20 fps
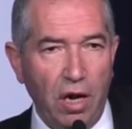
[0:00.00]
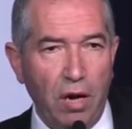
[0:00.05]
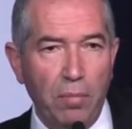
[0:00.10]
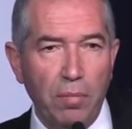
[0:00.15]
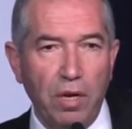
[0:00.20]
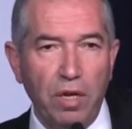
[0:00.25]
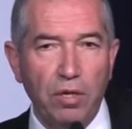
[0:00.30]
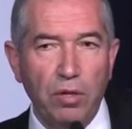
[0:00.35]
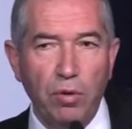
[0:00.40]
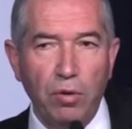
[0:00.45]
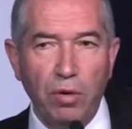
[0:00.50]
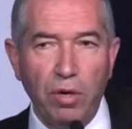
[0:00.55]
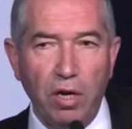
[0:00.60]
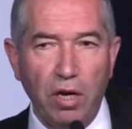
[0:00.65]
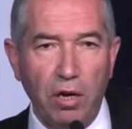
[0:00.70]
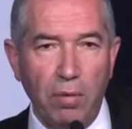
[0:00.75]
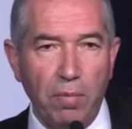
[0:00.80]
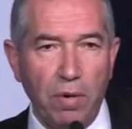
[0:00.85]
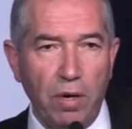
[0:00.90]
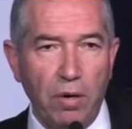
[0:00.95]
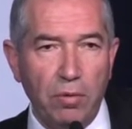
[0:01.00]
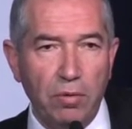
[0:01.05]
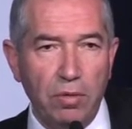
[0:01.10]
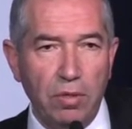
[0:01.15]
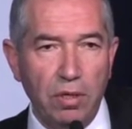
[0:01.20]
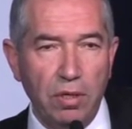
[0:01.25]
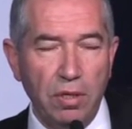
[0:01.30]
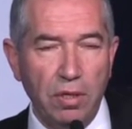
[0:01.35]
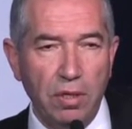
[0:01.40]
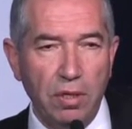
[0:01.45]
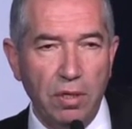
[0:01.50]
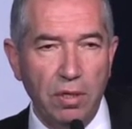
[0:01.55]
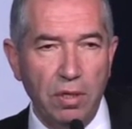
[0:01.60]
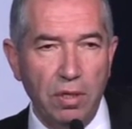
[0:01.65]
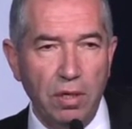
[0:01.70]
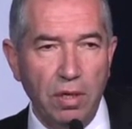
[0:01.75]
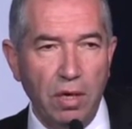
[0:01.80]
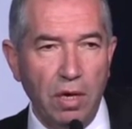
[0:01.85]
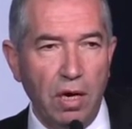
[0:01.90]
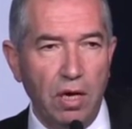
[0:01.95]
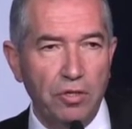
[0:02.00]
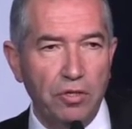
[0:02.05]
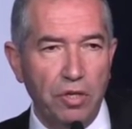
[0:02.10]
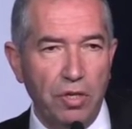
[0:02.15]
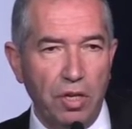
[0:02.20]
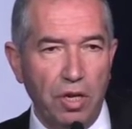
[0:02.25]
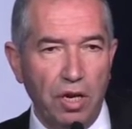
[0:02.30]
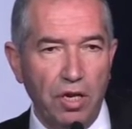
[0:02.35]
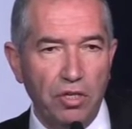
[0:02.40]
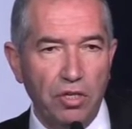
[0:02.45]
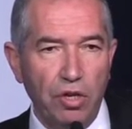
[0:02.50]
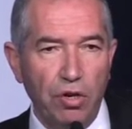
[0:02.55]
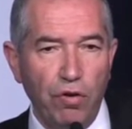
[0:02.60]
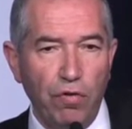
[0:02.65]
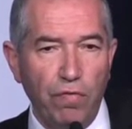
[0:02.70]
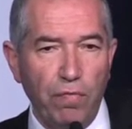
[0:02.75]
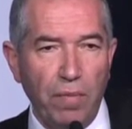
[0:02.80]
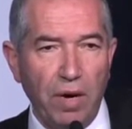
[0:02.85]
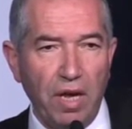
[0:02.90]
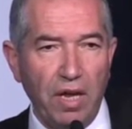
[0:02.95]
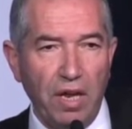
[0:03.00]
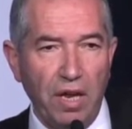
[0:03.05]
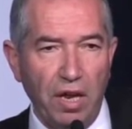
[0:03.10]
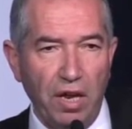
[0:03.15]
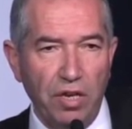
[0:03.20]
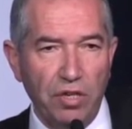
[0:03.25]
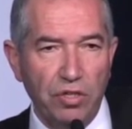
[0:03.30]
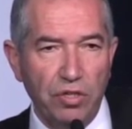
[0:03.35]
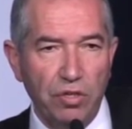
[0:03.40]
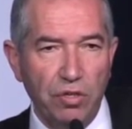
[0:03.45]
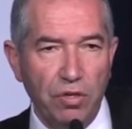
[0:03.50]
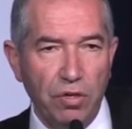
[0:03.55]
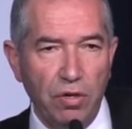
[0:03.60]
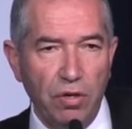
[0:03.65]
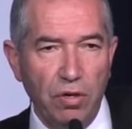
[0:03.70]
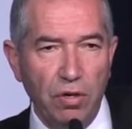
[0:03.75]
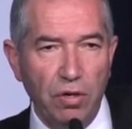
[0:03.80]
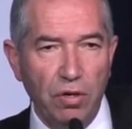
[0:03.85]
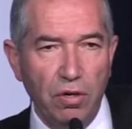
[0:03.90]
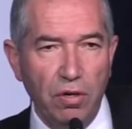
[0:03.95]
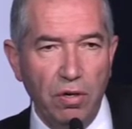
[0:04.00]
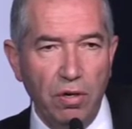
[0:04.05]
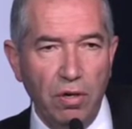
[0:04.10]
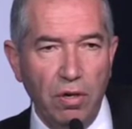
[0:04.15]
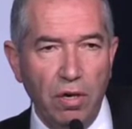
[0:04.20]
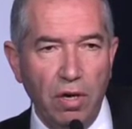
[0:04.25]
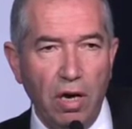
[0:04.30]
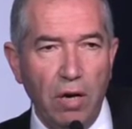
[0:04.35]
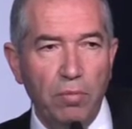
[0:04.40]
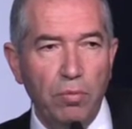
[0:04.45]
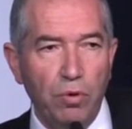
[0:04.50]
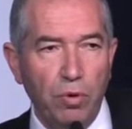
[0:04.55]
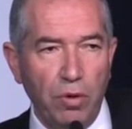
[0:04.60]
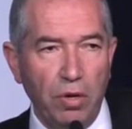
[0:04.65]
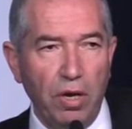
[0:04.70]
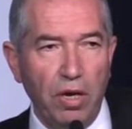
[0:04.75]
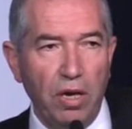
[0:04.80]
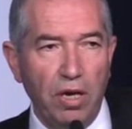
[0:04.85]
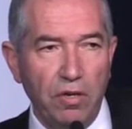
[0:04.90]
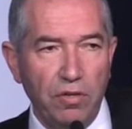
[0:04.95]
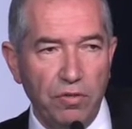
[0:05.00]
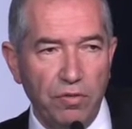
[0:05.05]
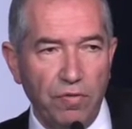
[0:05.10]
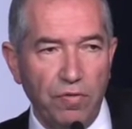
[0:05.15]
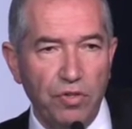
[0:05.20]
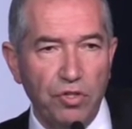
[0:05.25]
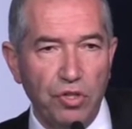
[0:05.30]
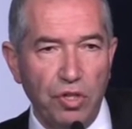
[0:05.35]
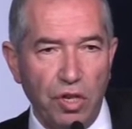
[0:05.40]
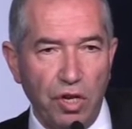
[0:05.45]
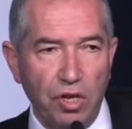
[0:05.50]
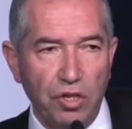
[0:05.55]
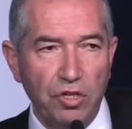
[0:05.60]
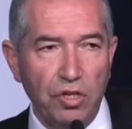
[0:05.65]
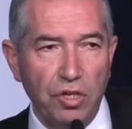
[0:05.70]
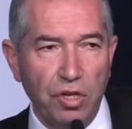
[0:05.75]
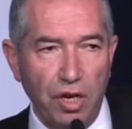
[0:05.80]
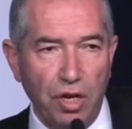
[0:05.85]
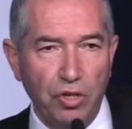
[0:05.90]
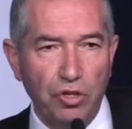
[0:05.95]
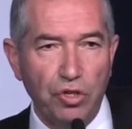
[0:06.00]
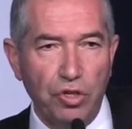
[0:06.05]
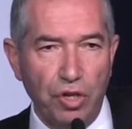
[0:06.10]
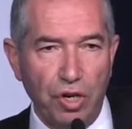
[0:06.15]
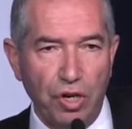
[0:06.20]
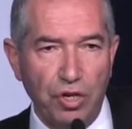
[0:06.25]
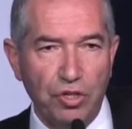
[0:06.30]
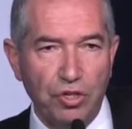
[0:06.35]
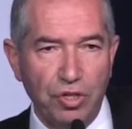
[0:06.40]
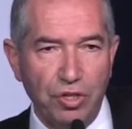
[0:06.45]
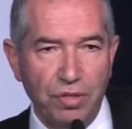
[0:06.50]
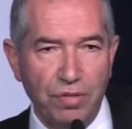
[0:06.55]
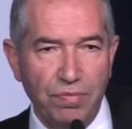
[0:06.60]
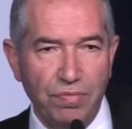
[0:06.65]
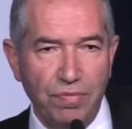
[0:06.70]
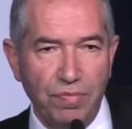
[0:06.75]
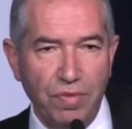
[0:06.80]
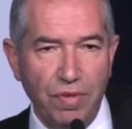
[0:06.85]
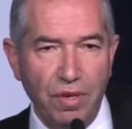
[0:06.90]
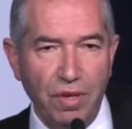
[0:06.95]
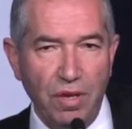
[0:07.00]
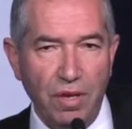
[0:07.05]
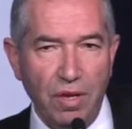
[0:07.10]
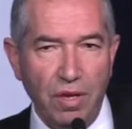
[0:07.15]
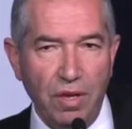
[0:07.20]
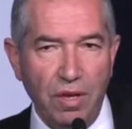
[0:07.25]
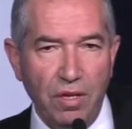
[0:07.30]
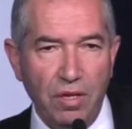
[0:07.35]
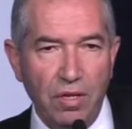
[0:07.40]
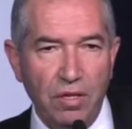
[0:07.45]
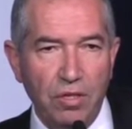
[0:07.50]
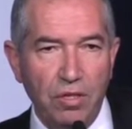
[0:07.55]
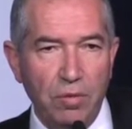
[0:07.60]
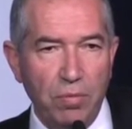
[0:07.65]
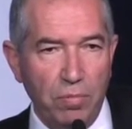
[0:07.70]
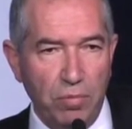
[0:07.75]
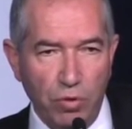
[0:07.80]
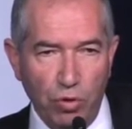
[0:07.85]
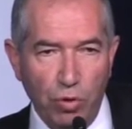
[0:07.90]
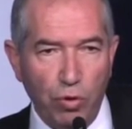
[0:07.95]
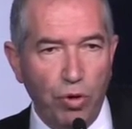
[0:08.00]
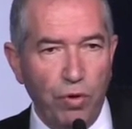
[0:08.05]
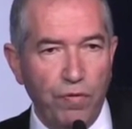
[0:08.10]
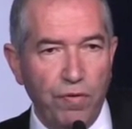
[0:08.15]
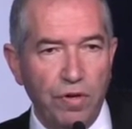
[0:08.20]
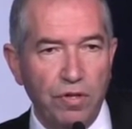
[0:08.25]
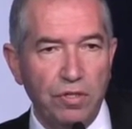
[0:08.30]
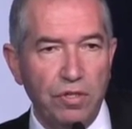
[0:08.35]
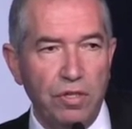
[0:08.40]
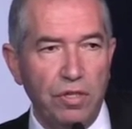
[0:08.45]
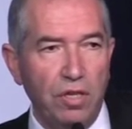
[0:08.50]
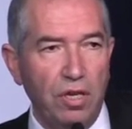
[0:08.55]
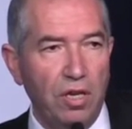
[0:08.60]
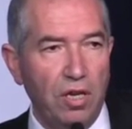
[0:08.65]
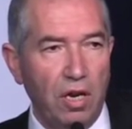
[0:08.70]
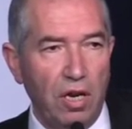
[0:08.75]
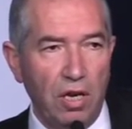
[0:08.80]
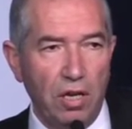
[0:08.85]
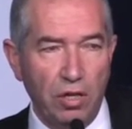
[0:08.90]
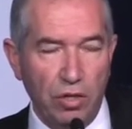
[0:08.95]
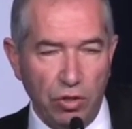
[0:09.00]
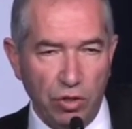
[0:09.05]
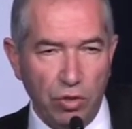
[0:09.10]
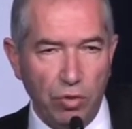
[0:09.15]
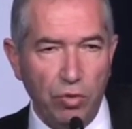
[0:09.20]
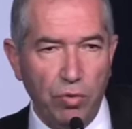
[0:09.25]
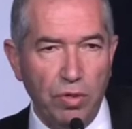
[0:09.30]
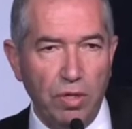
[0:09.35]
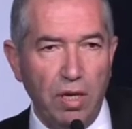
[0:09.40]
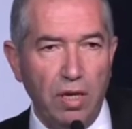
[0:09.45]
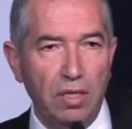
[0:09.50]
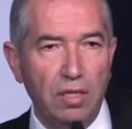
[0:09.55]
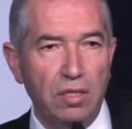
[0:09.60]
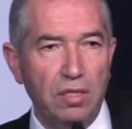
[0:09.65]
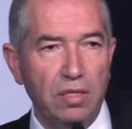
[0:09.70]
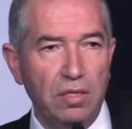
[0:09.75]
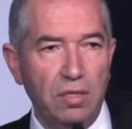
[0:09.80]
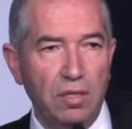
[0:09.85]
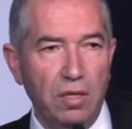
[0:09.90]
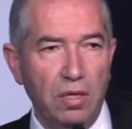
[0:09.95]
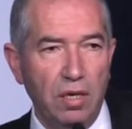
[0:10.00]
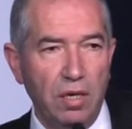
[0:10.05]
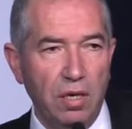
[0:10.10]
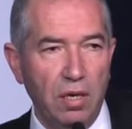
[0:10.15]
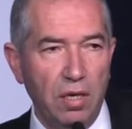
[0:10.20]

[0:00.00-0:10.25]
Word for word: I'm not talking about a generation of my age. I'm talking a generation, young generation university students,